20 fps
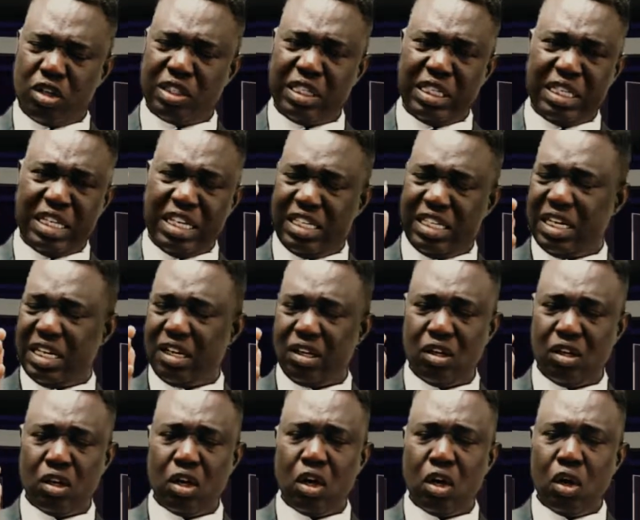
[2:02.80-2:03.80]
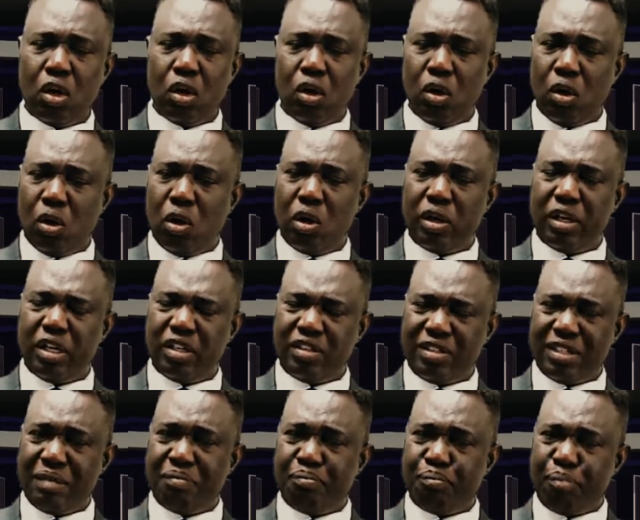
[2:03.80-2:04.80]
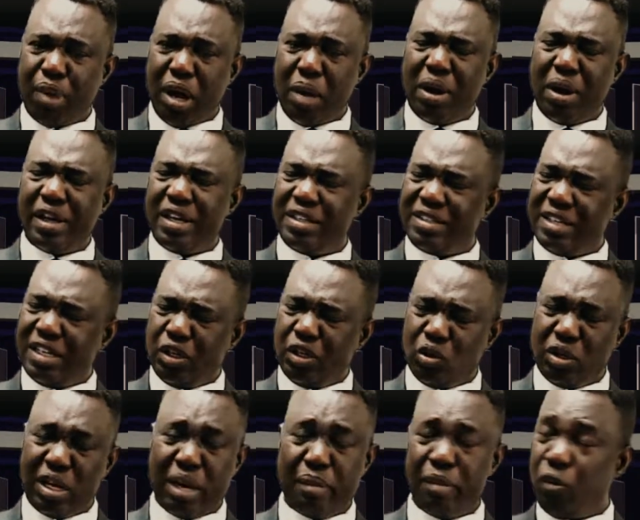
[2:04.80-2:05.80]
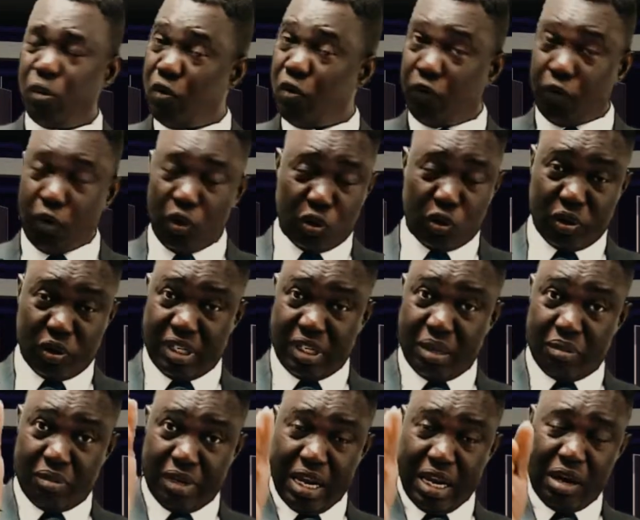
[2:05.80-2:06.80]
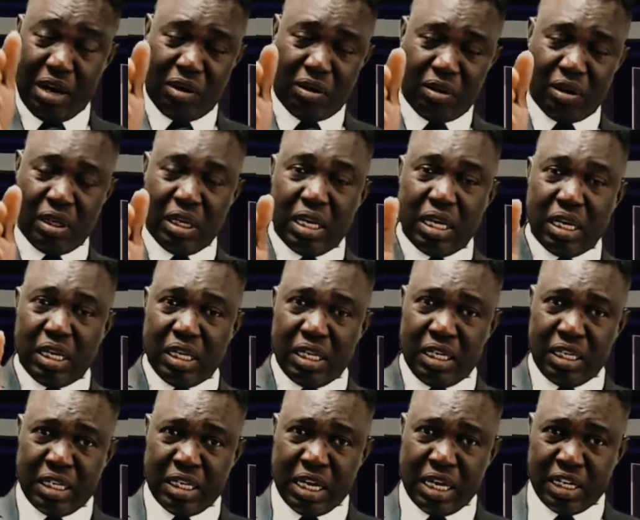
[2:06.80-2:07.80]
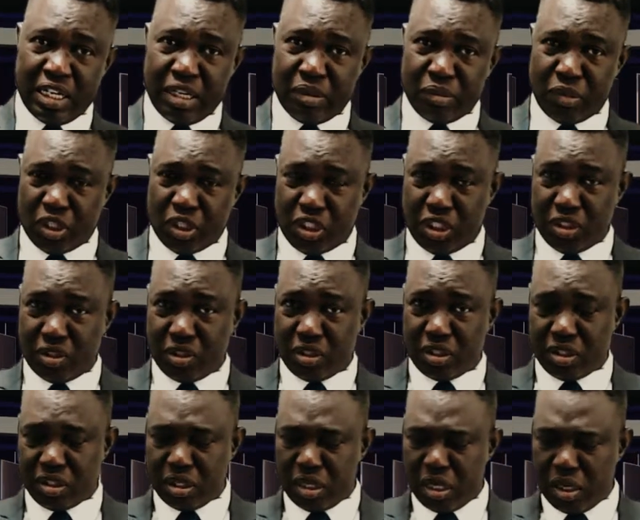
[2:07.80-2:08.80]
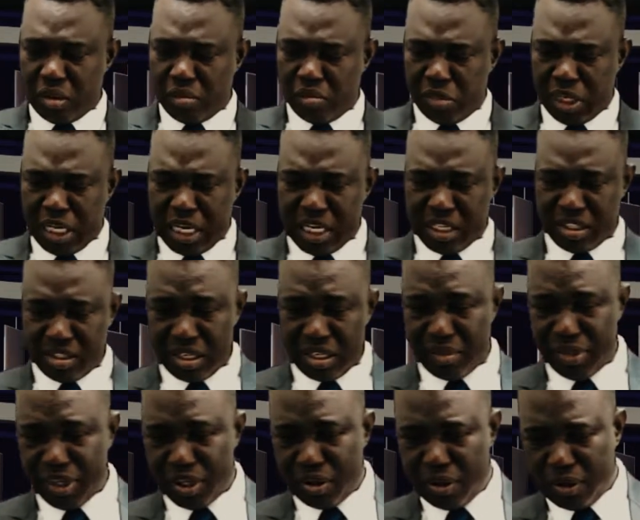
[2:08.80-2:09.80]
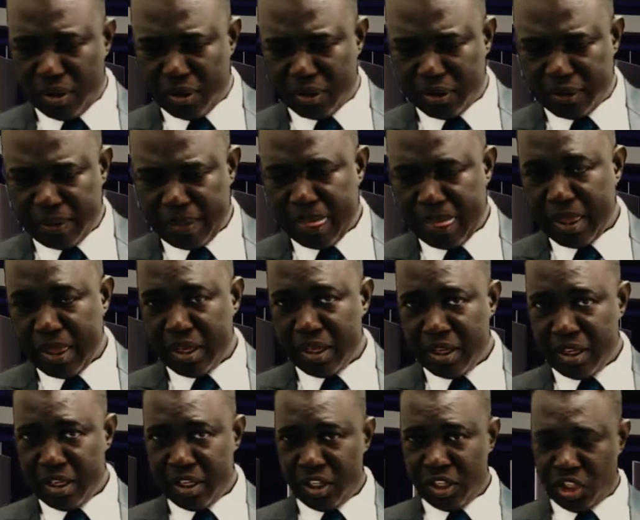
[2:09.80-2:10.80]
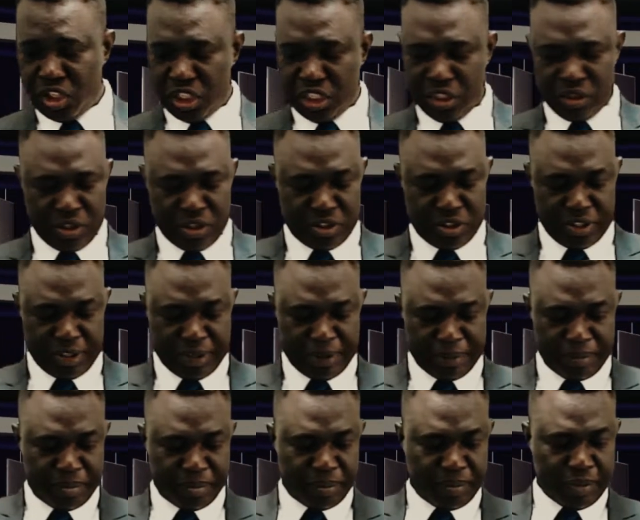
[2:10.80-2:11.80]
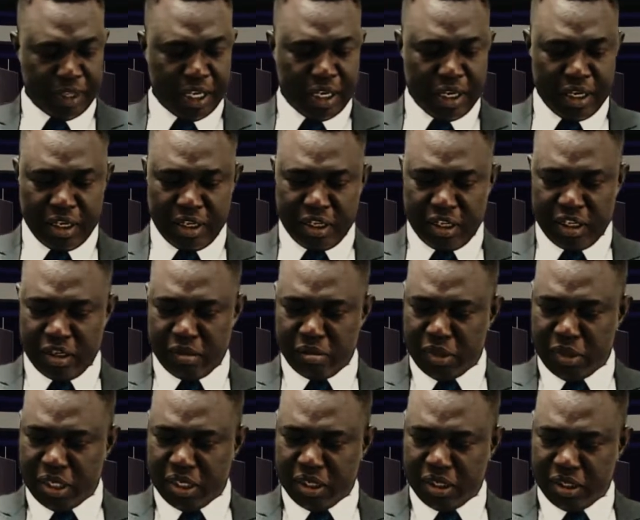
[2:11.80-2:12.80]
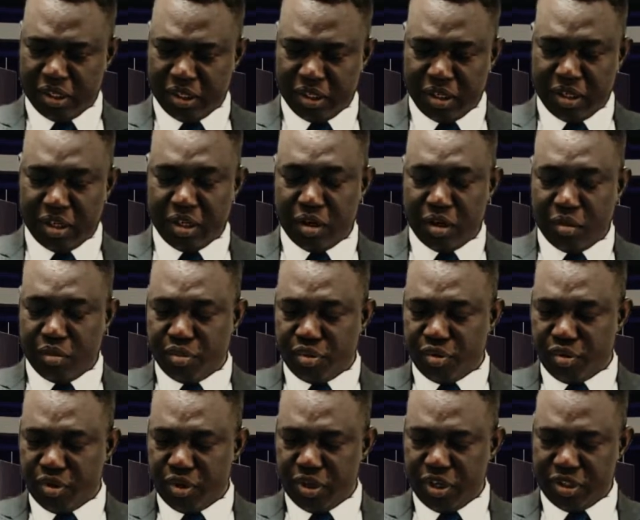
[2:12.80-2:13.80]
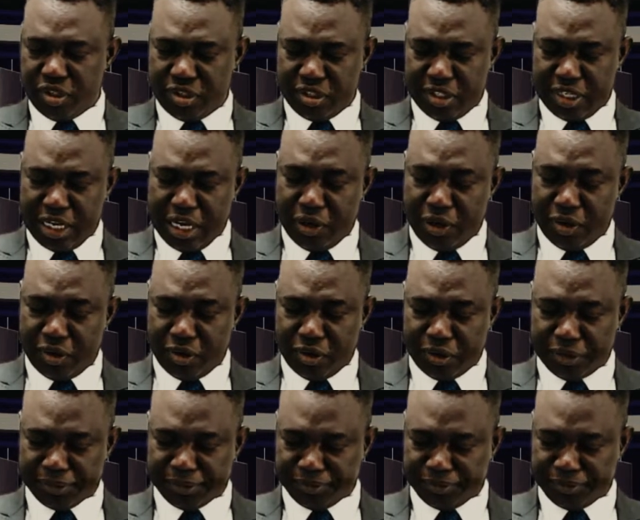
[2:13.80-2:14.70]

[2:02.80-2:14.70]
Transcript: later, Lord, the same power, the same dynamo will flow to them now in the name of Jesus. Blessed be God in Jesus' name. Amen. Praise the Lord.